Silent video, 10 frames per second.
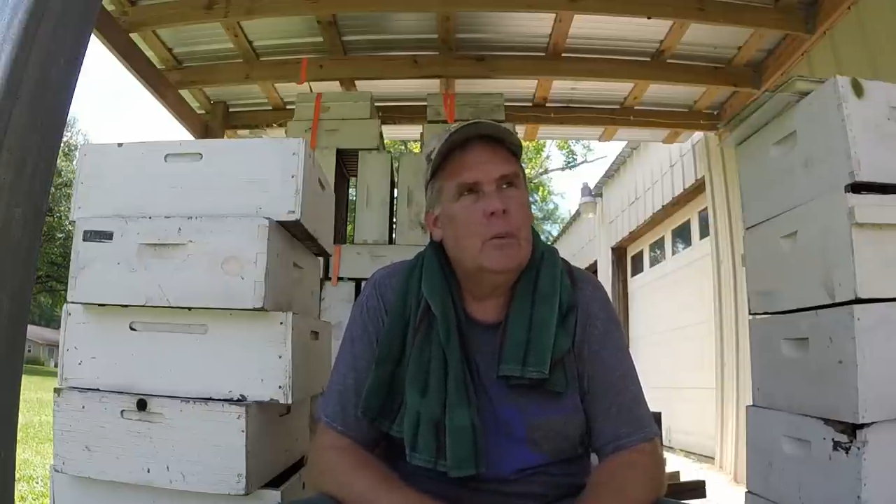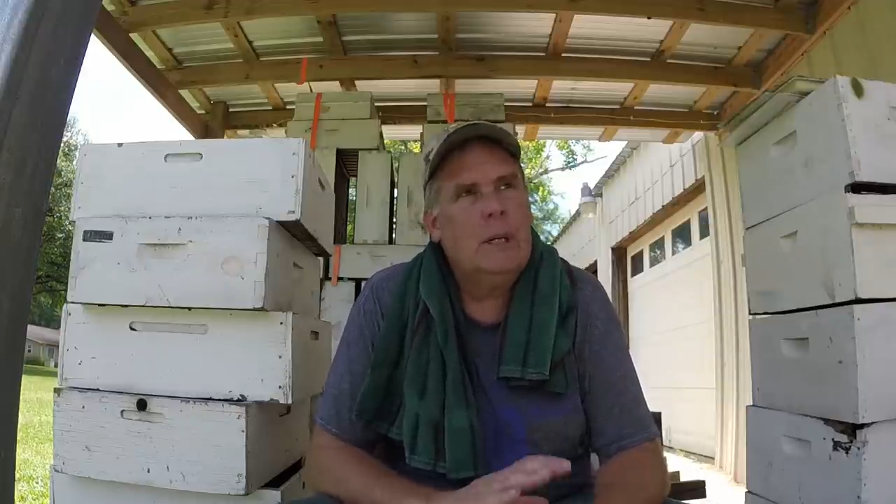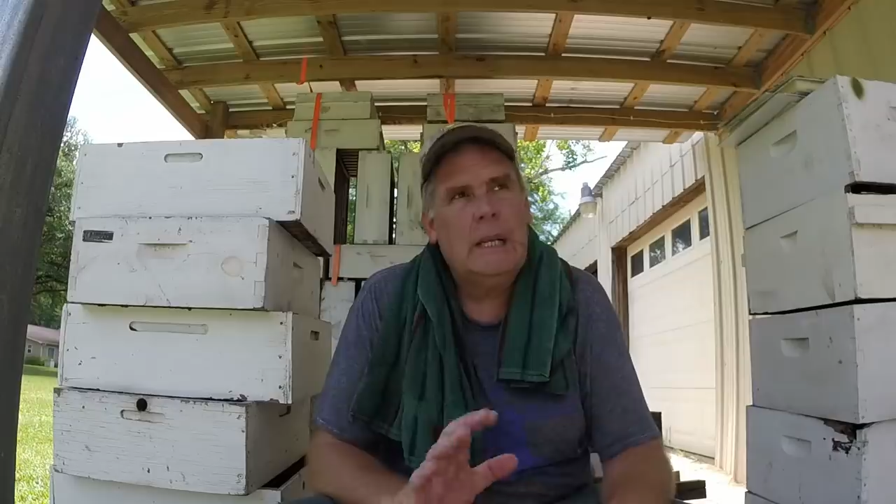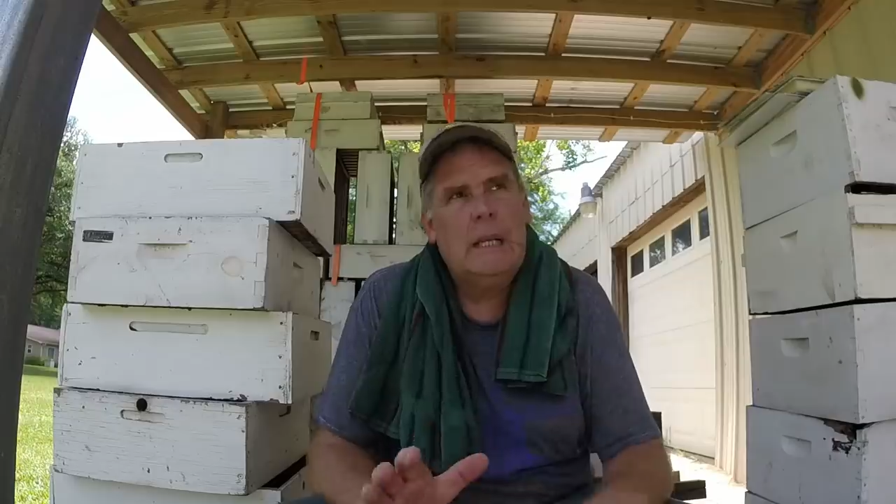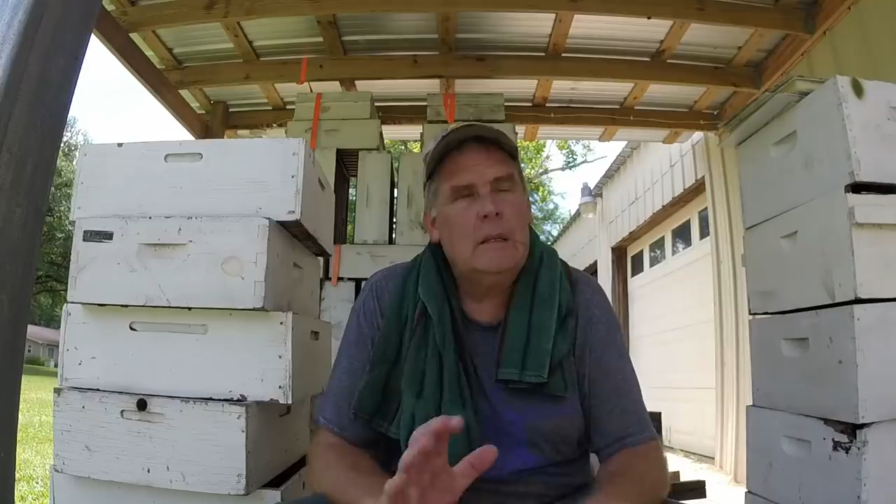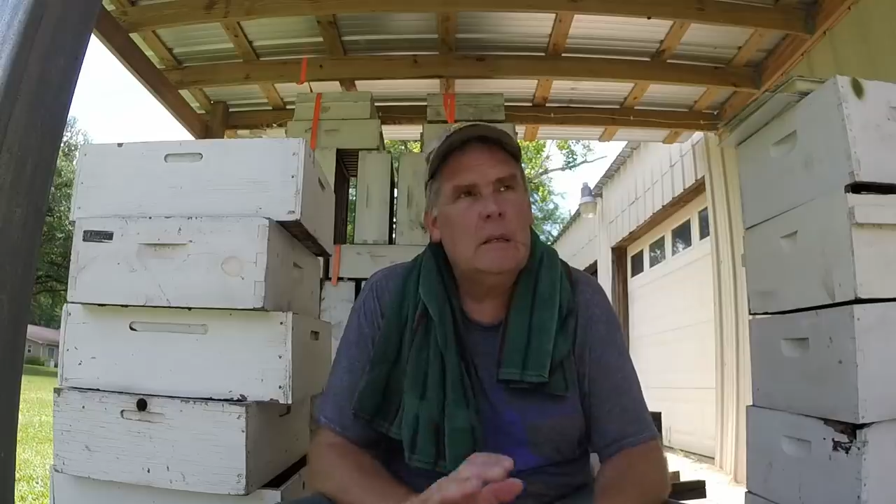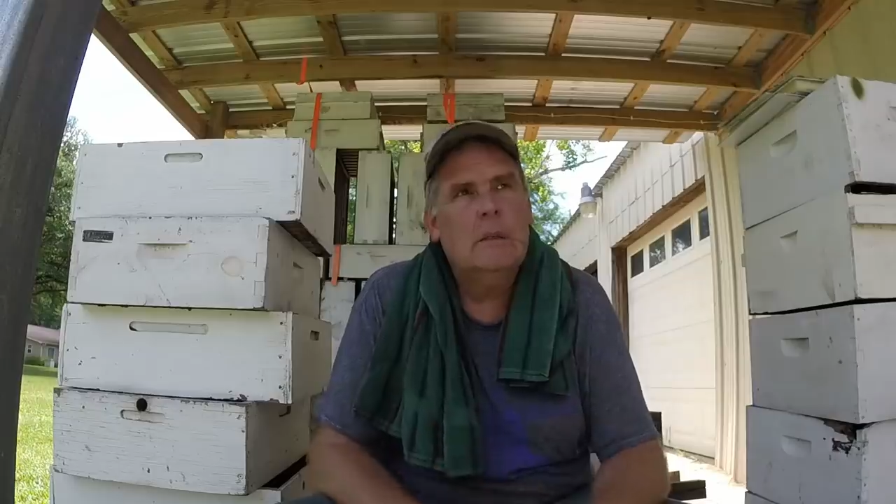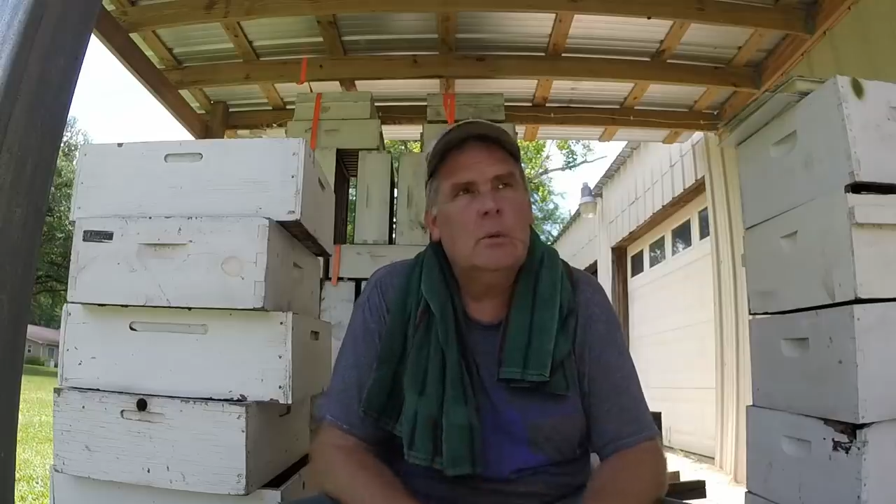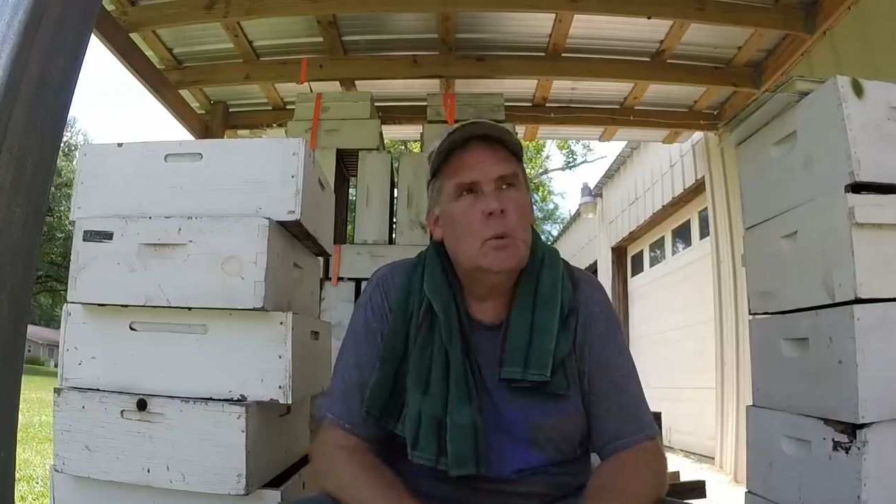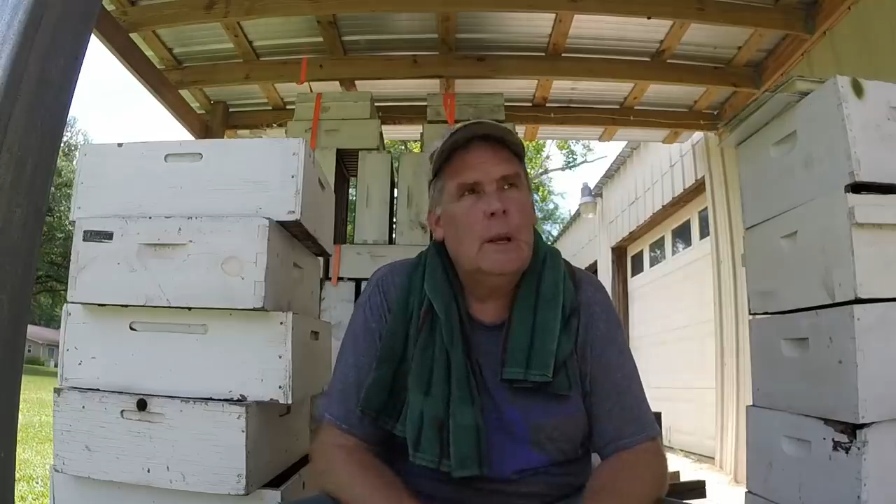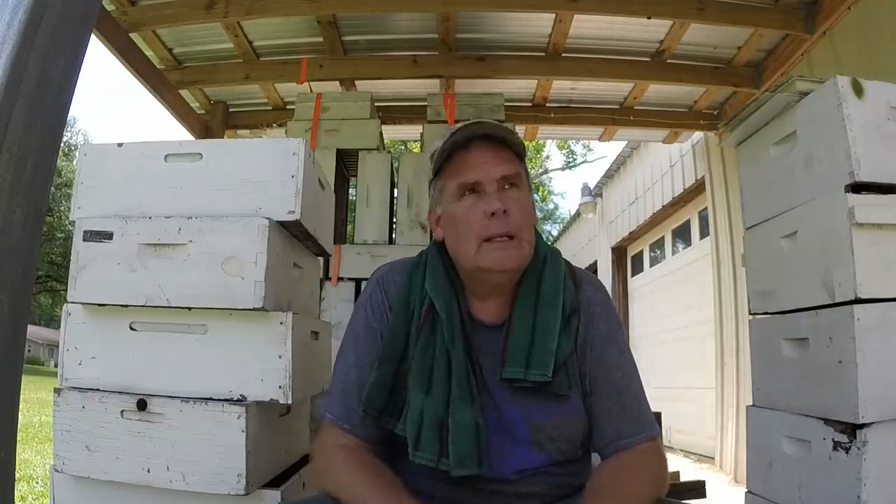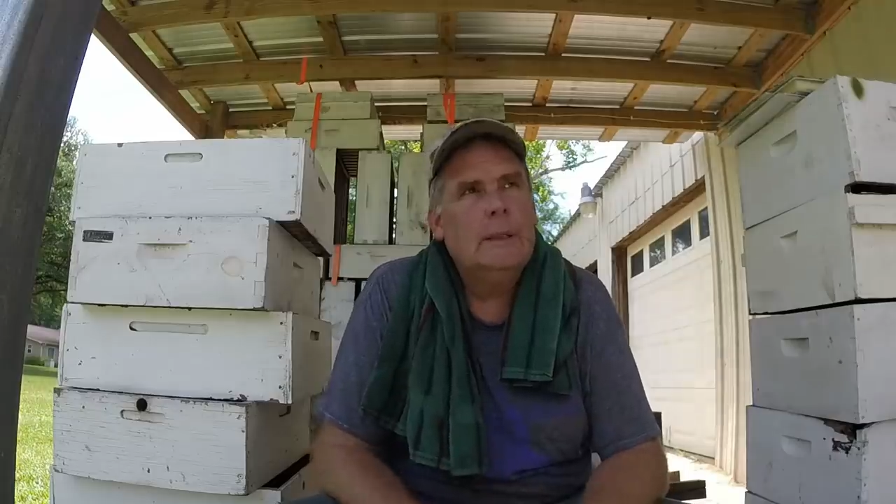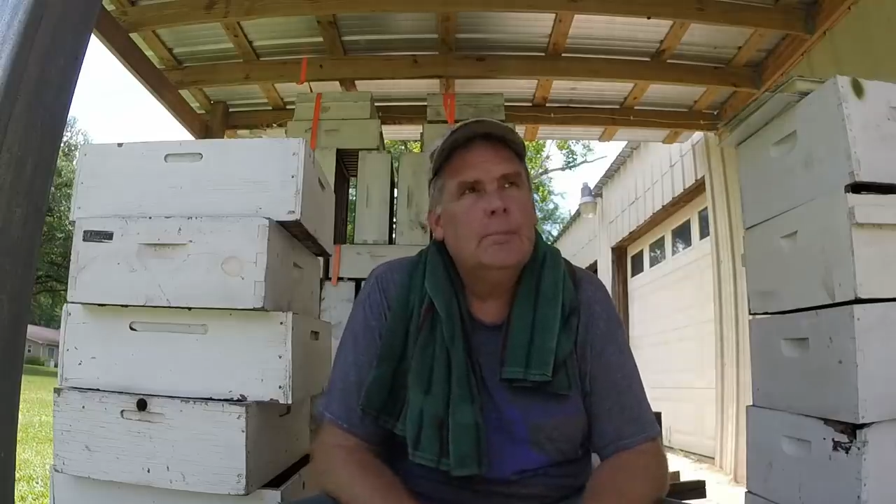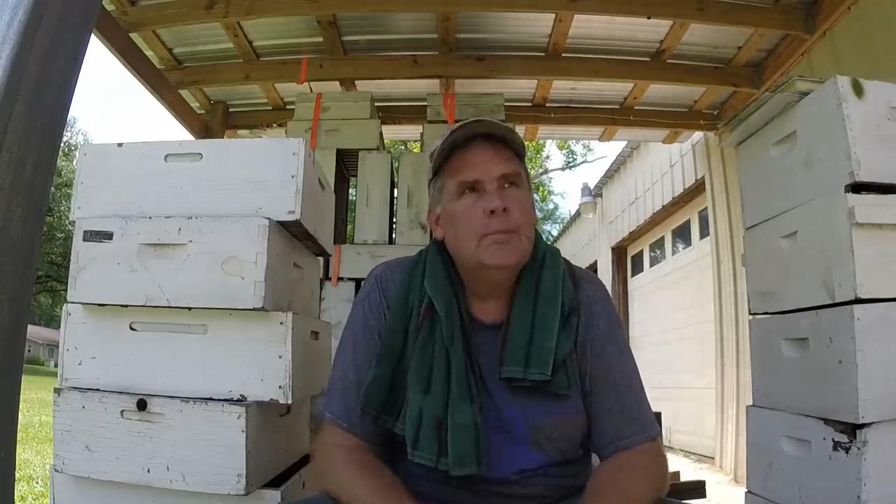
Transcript: I wanted to get it done quick.